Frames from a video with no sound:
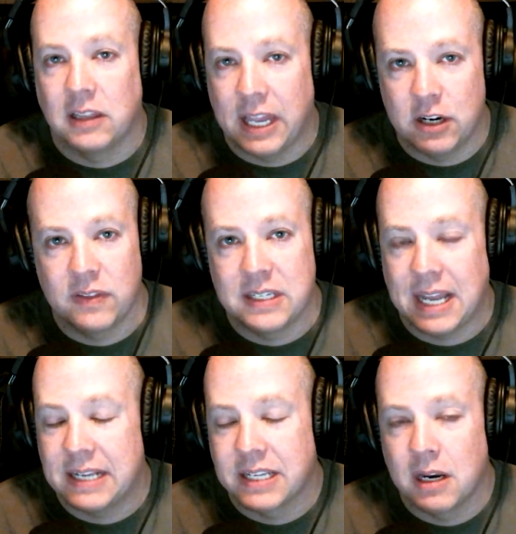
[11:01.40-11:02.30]
Later in the
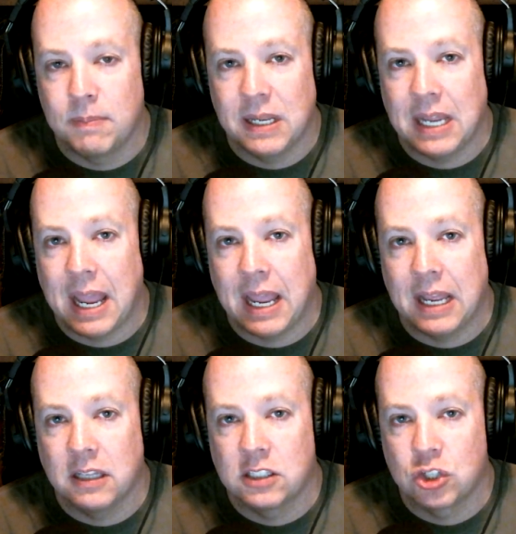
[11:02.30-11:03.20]
day, it's going to be
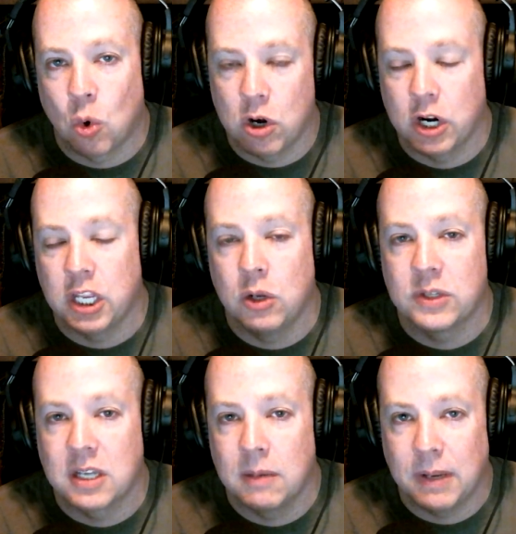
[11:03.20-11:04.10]
a shorter queue.
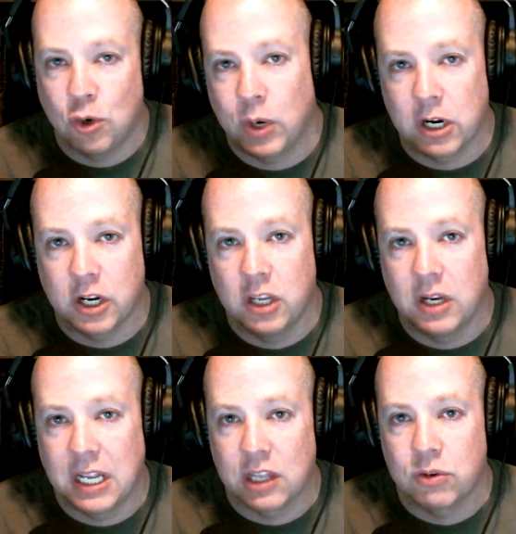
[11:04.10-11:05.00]
It's going to be a quicker queue
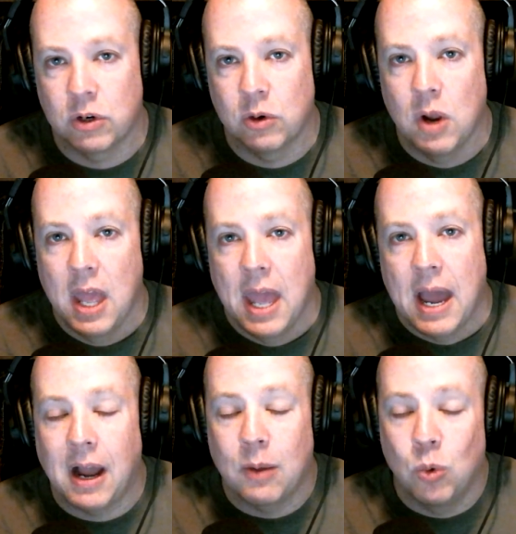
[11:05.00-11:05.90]
to get through.
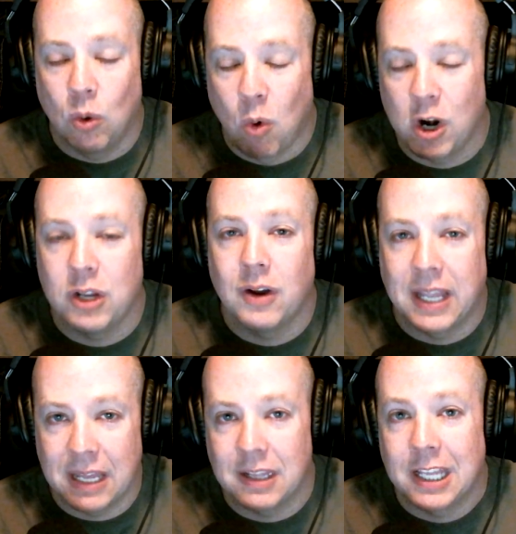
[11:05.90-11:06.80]
I will warn you
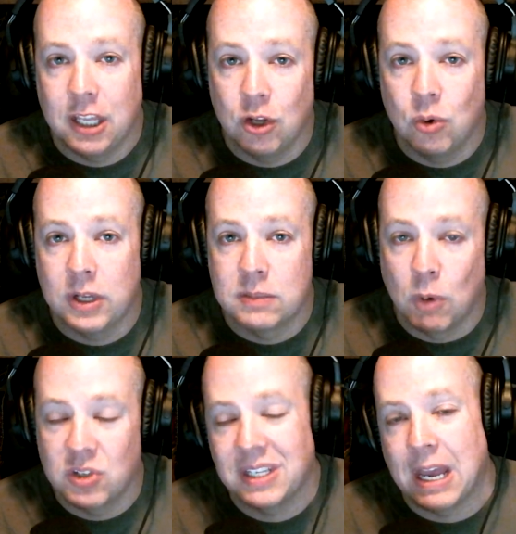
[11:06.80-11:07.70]
again, the queue is
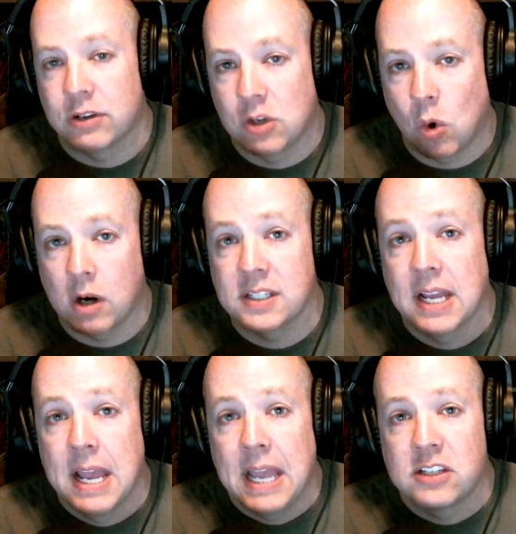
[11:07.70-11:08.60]
mostly outdoors.
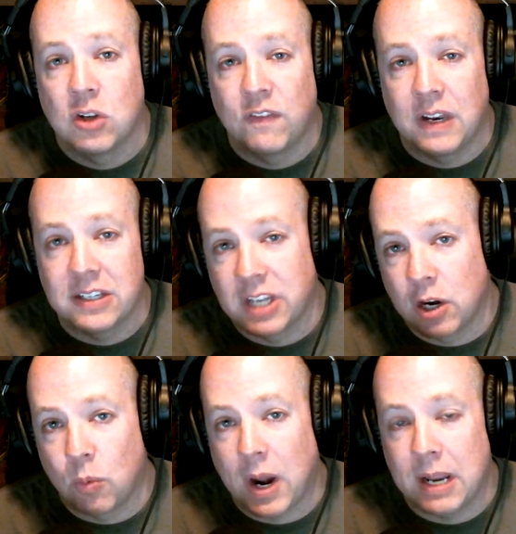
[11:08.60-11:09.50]
So if it is going
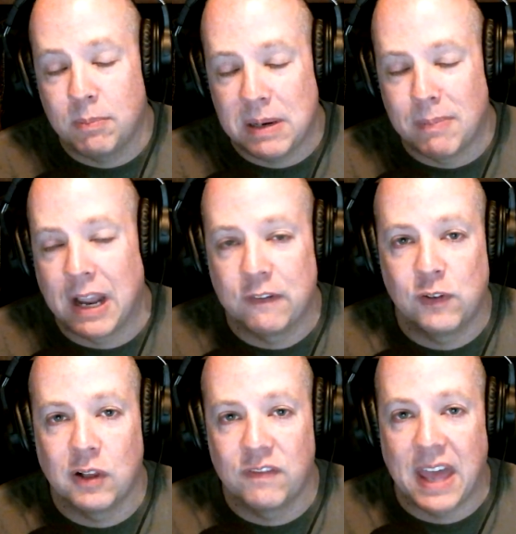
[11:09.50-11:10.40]
to rain, be
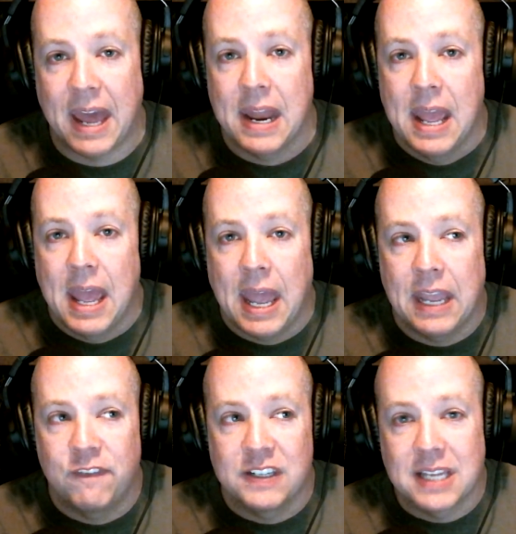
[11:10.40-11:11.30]
mindful of that.
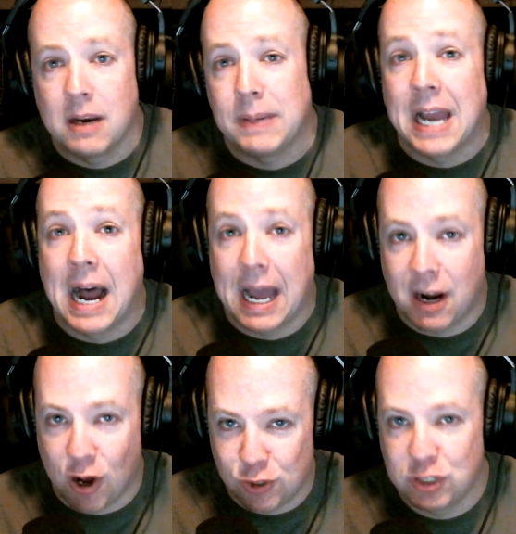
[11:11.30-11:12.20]
If it's going to be hot,
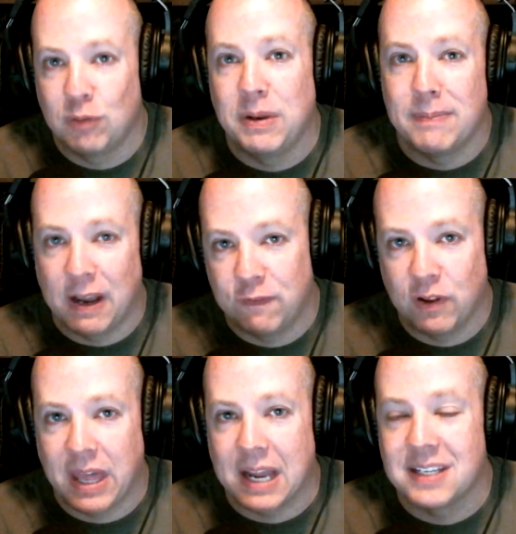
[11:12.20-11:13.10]
also be mindful
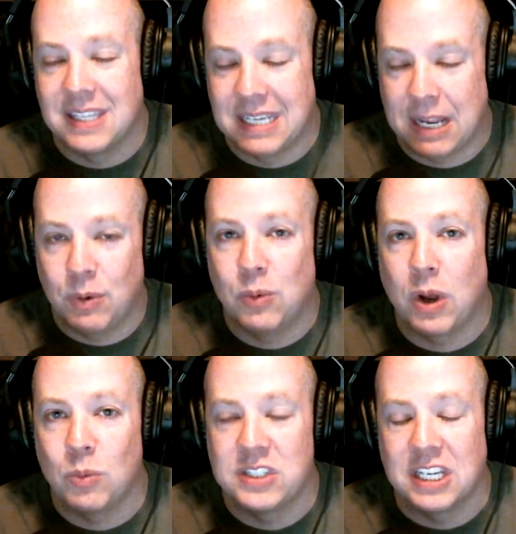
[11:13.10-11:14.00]
of that because the day we
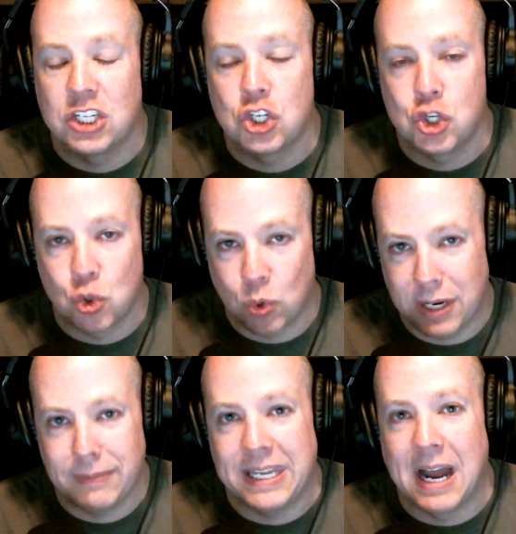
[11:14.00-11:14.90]
went was
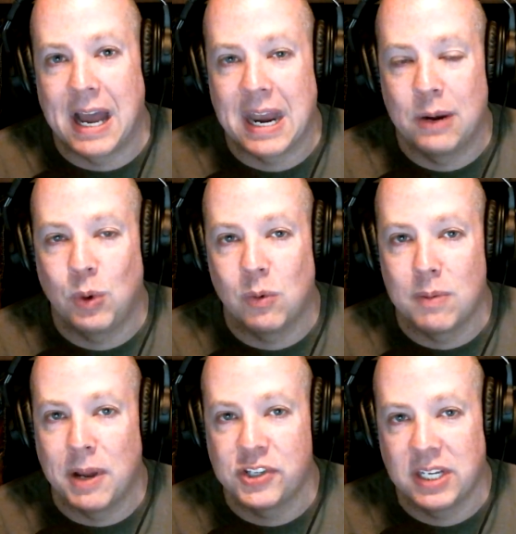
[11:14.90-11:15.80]
extremely hot and we were
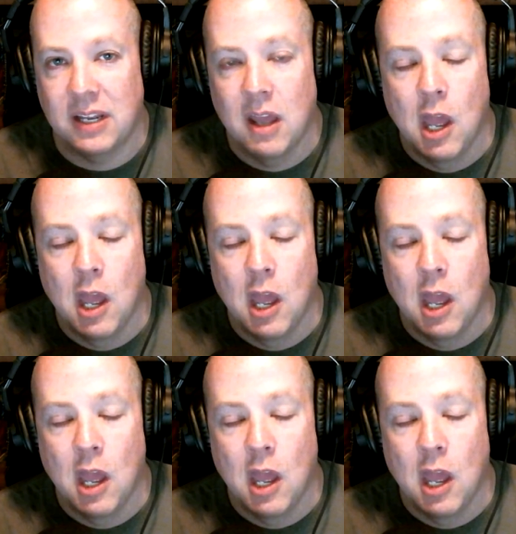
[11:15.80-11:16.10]
melting